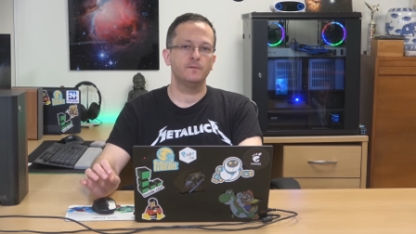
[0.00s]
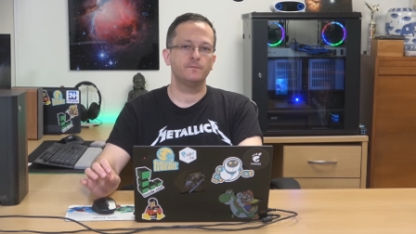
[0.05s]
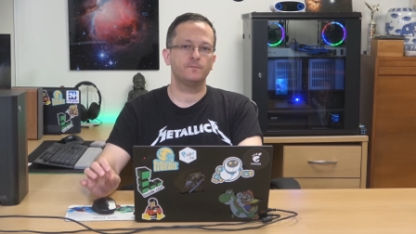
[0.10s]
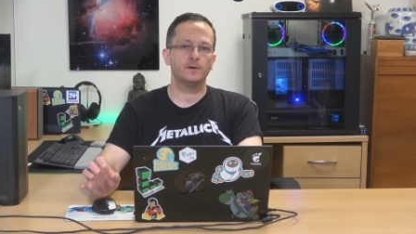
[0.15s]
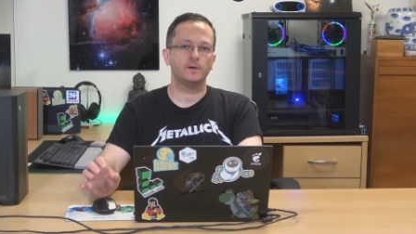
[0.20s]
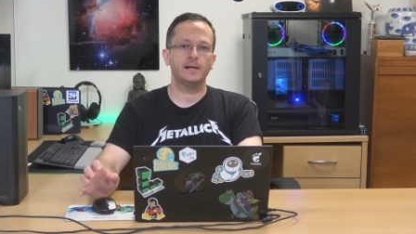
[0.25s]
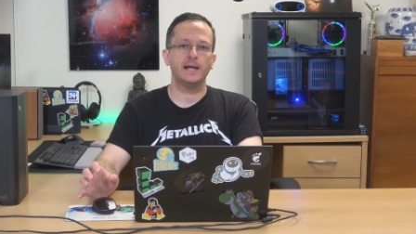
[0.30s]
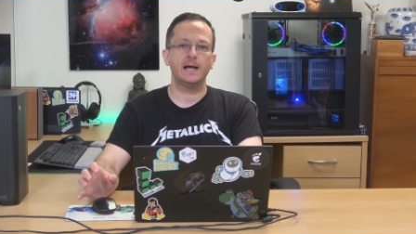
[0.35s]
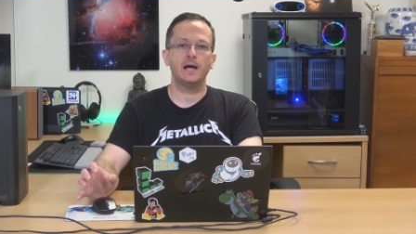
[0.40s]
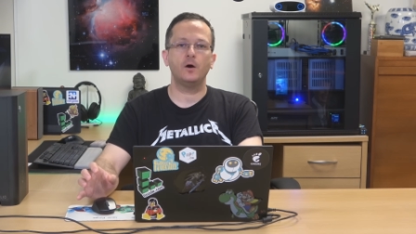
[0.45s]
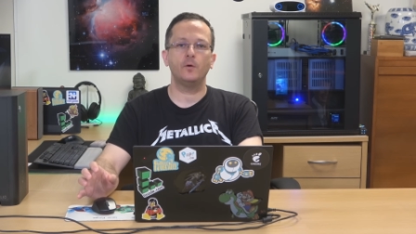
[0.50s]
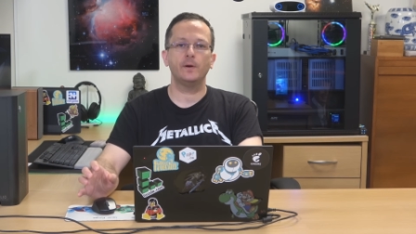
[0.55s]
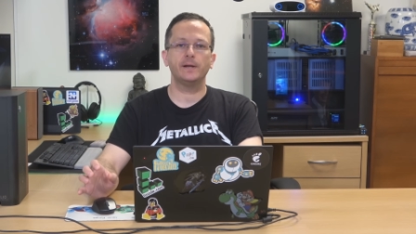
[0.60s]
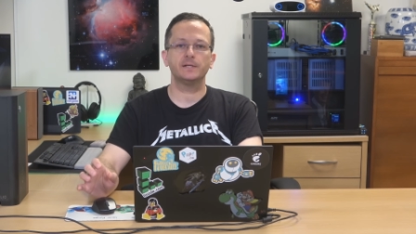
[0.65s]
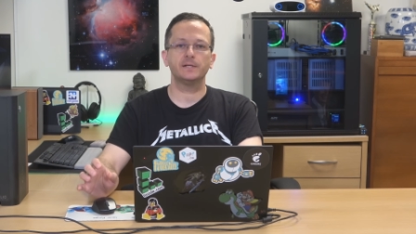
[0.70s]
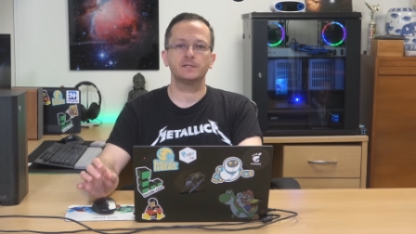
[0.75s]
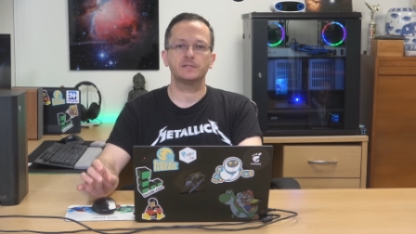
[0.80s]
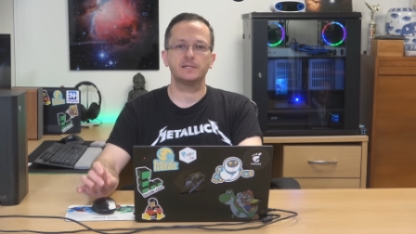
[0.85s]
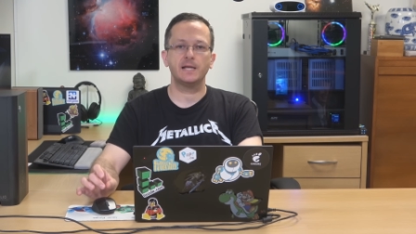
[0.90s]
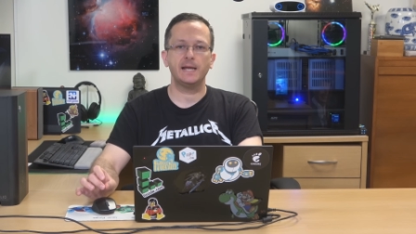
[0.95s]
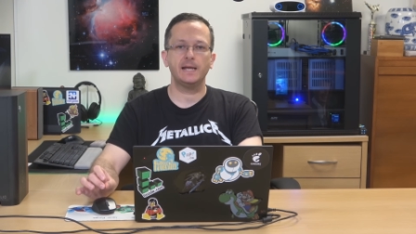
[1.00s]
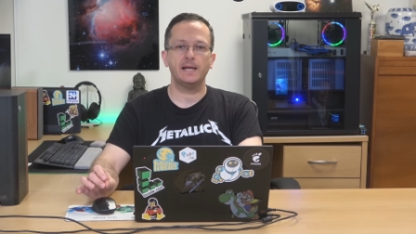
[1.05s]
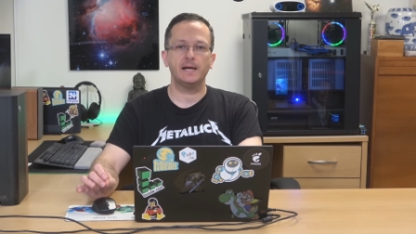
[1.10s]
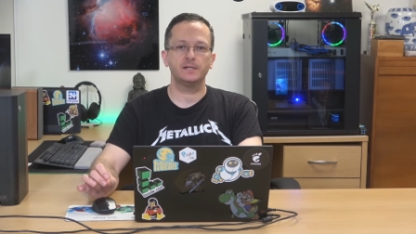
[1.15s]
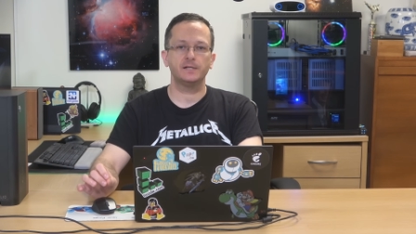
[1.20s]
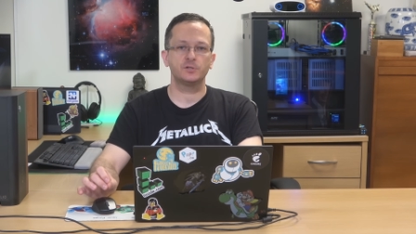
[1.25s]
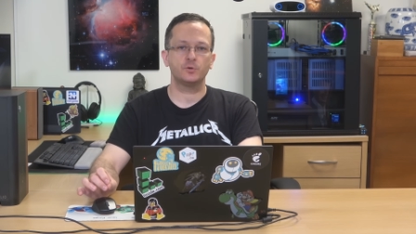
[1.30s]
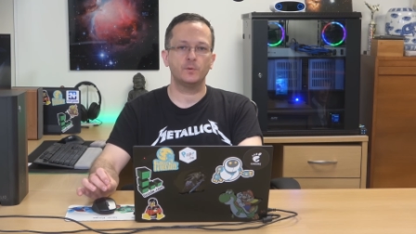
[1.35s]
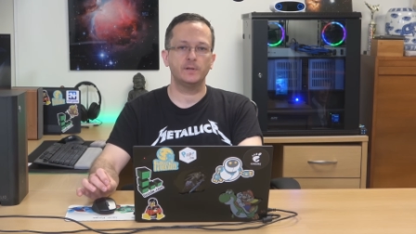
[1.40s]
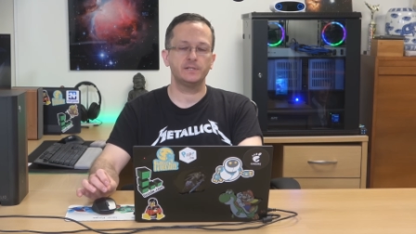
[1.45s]
for now and stay
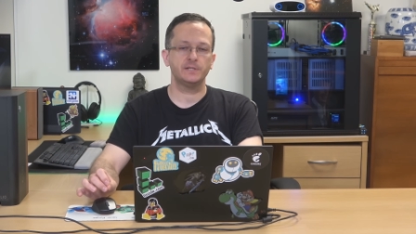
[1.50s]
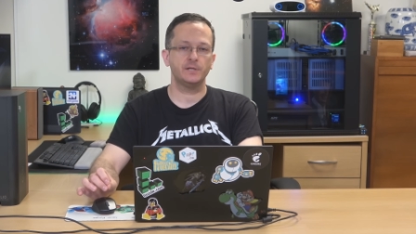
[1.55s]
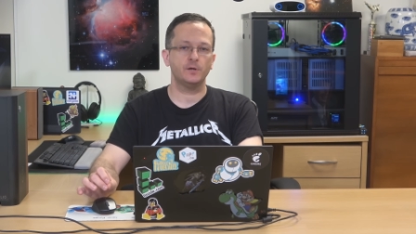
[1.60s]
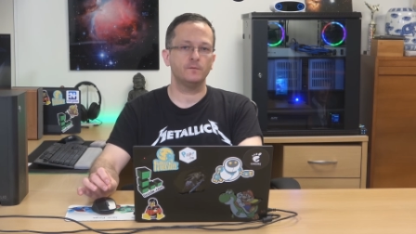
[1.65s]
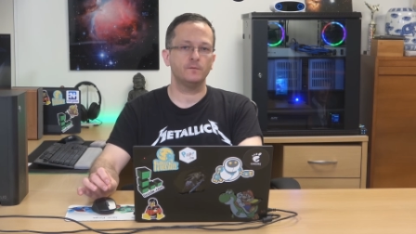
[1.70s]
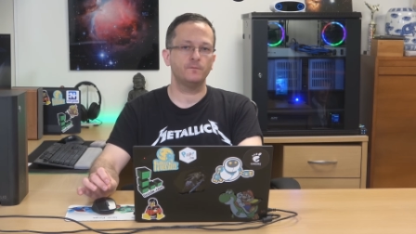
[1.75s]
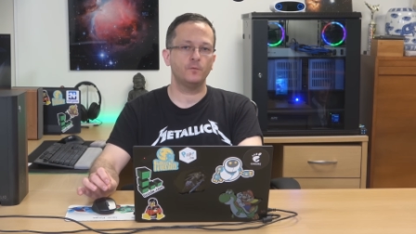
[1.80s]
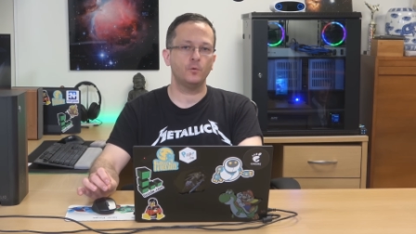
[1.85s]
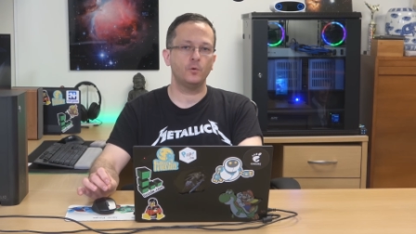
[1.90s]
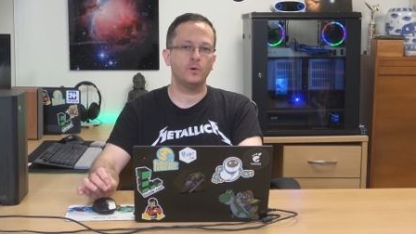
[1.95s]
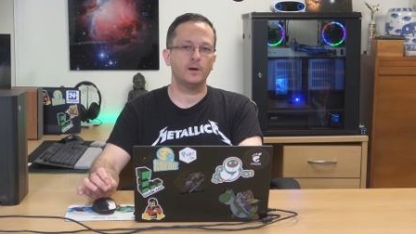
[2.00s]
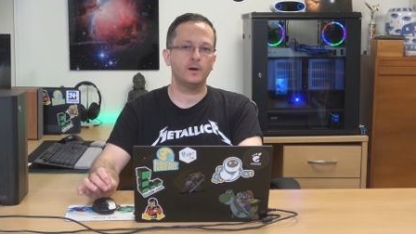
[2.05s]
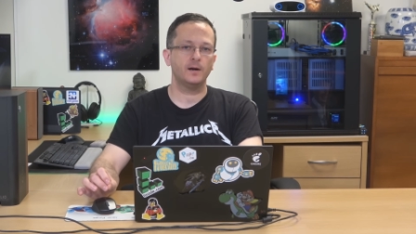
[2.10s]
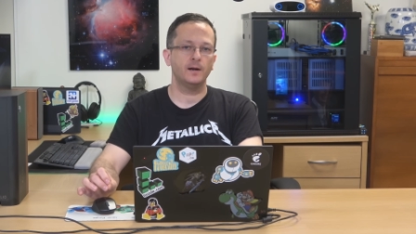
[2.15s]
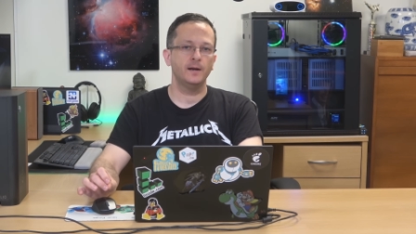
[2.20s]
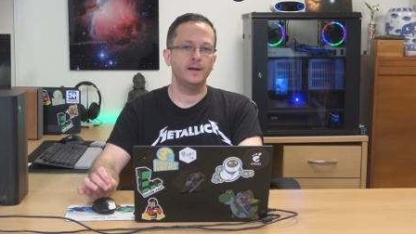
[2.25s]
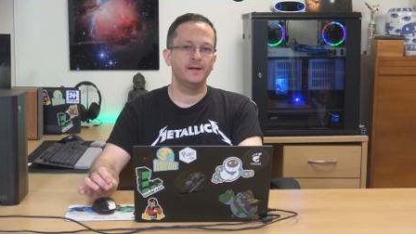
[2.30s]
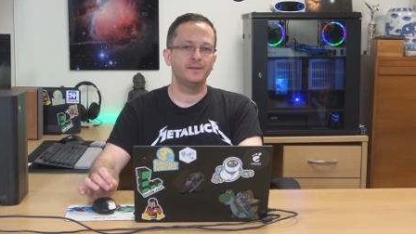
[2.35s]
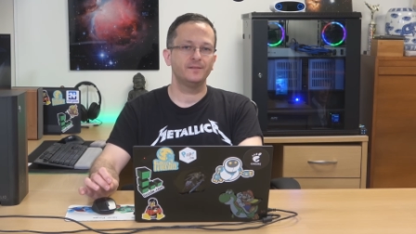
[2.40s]
on 2004.